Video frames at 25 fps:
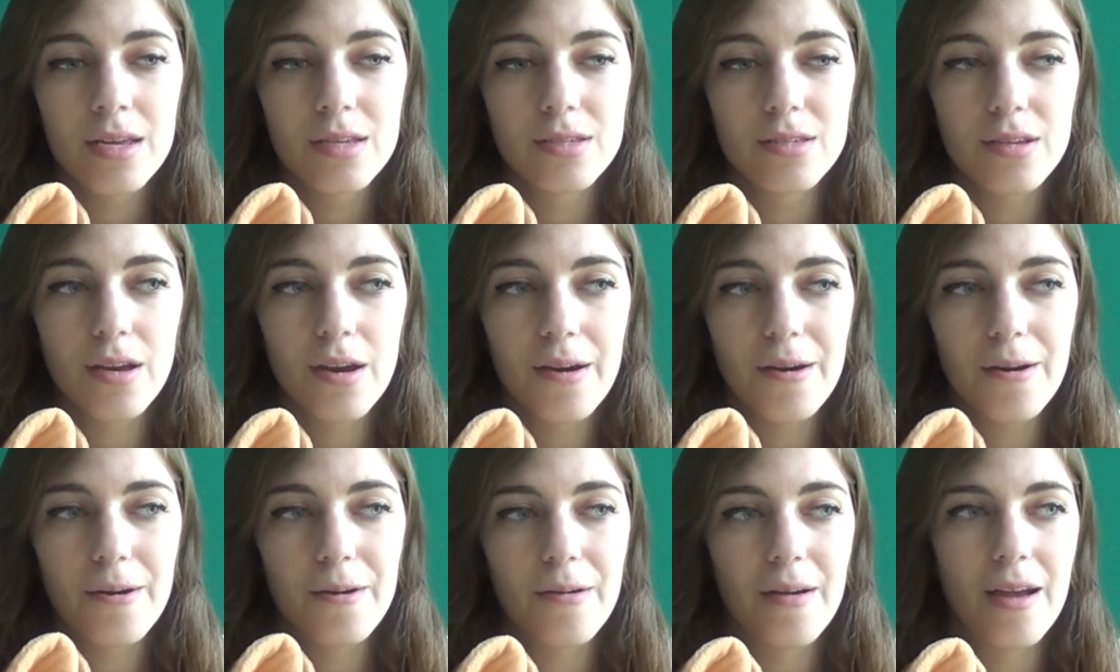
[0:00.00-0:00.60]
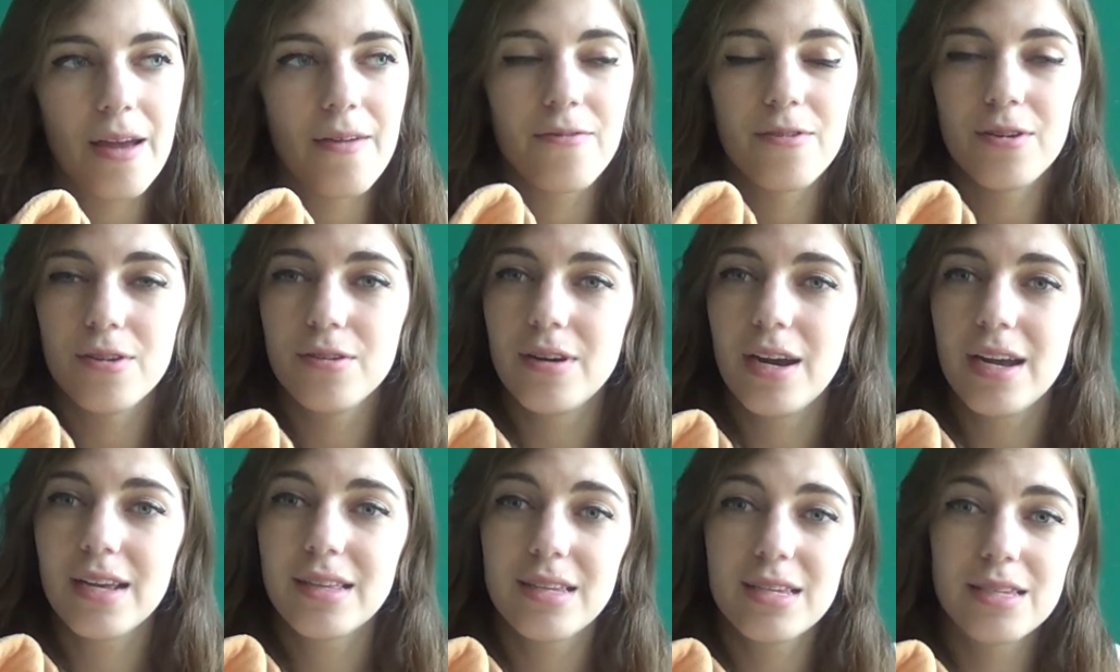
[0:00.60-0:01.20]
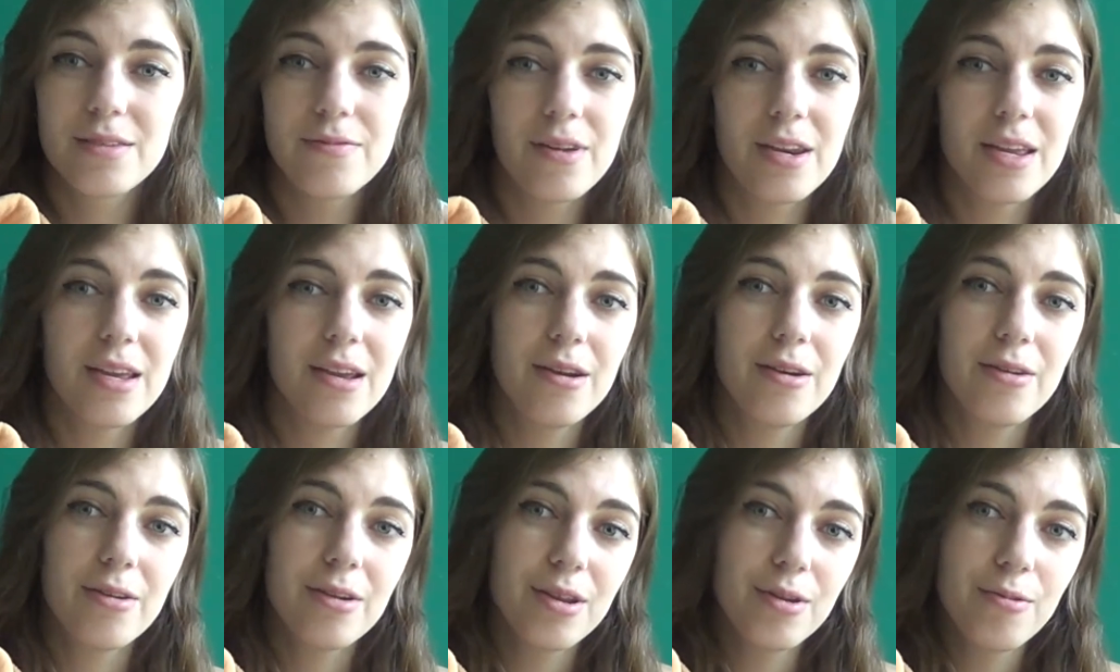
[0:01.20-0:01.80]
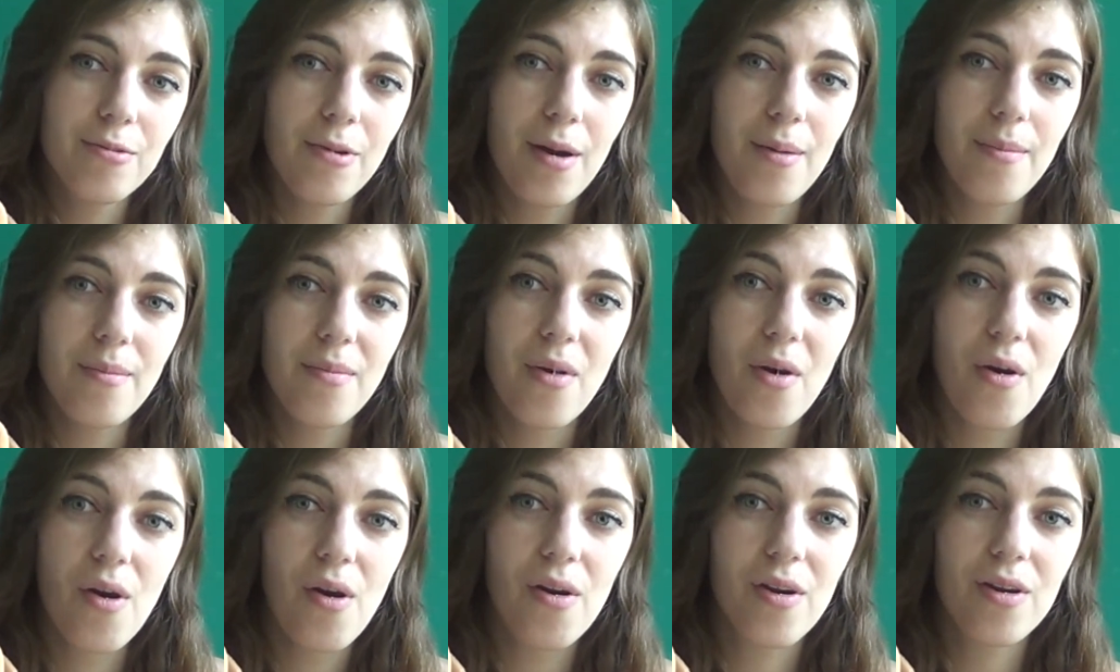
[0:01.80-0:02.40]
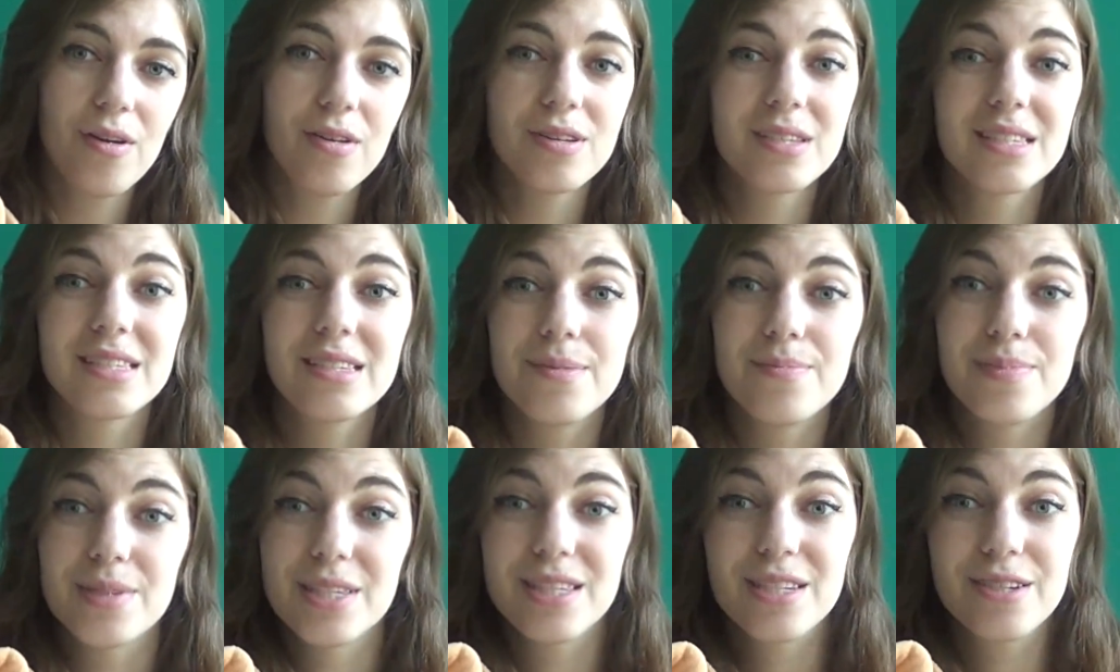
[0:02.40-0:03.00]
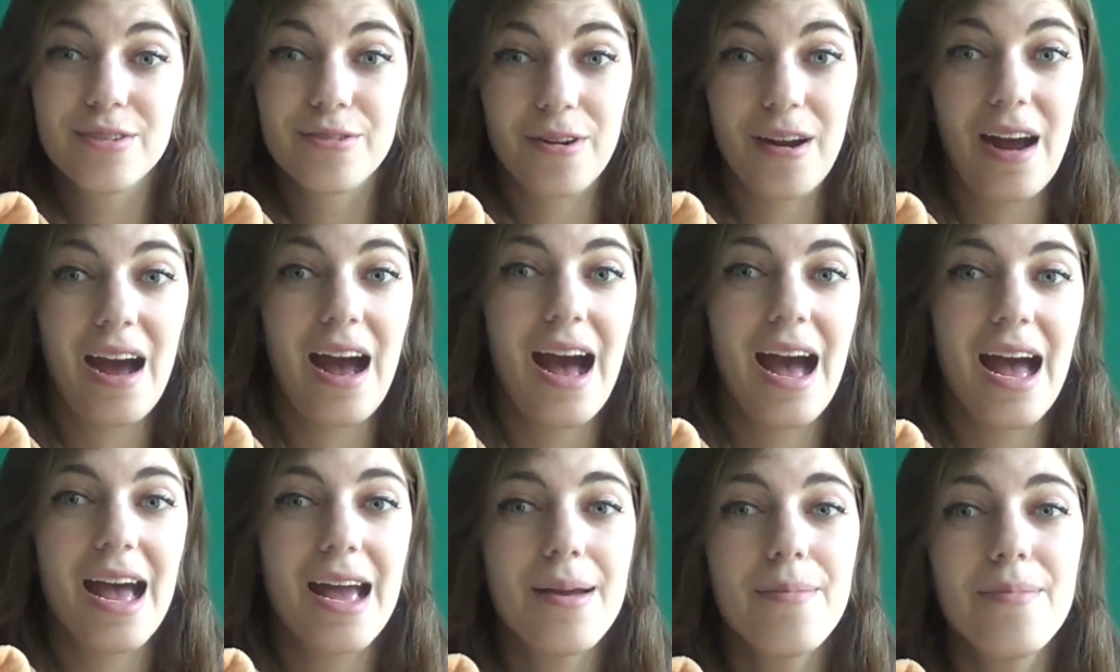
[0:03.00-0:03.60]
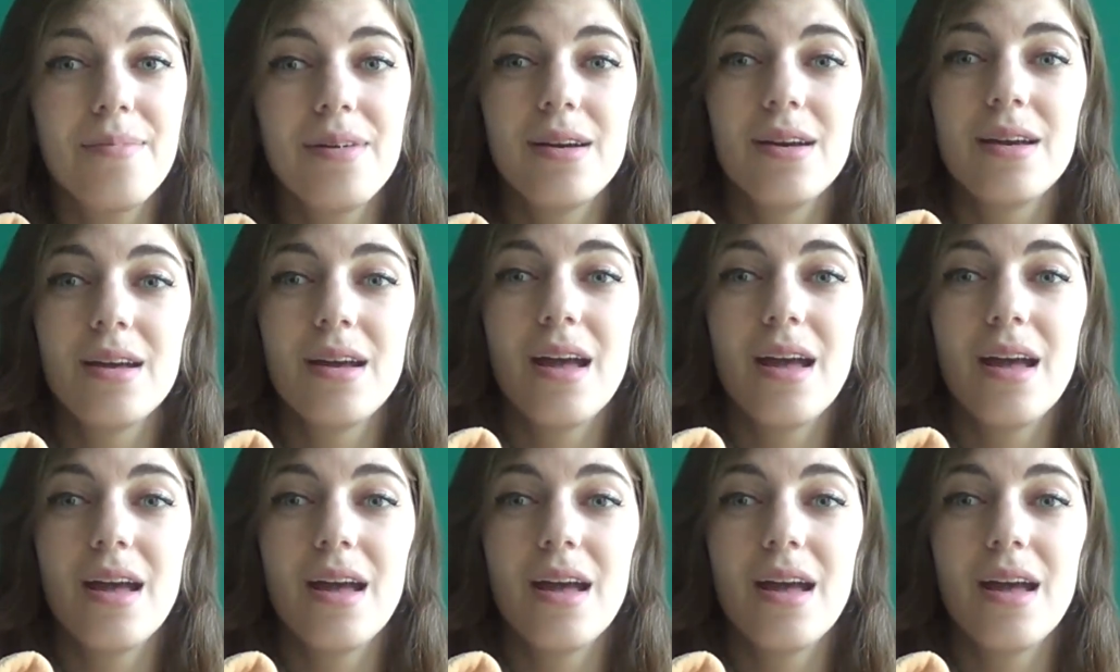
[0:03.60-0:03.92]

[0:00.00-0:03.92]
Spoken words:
So if you like this video and you want more, subscribe,